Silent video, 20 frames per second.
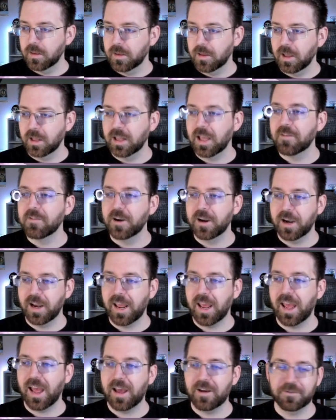11 and a
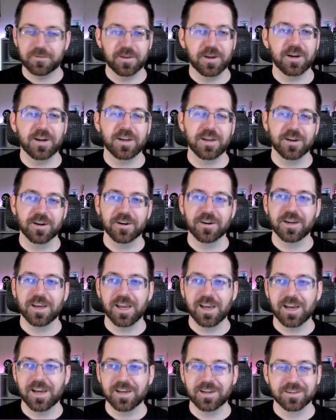half. There you go.
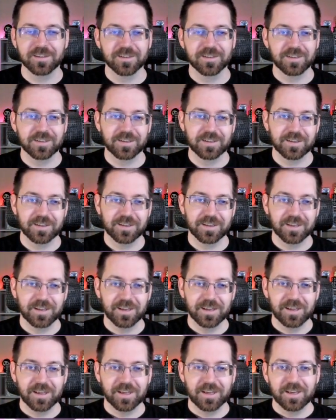Yeah.
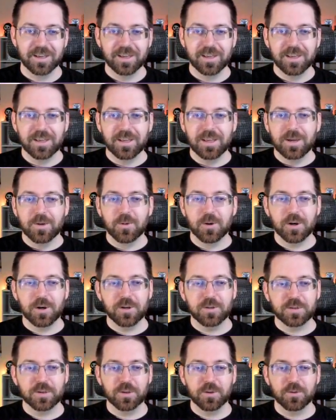Well,
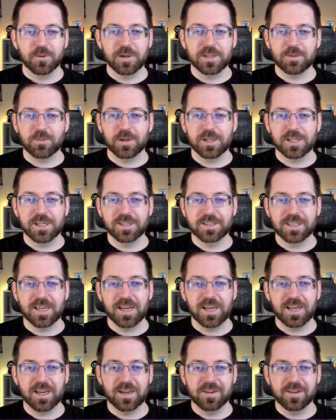so the reason why I say I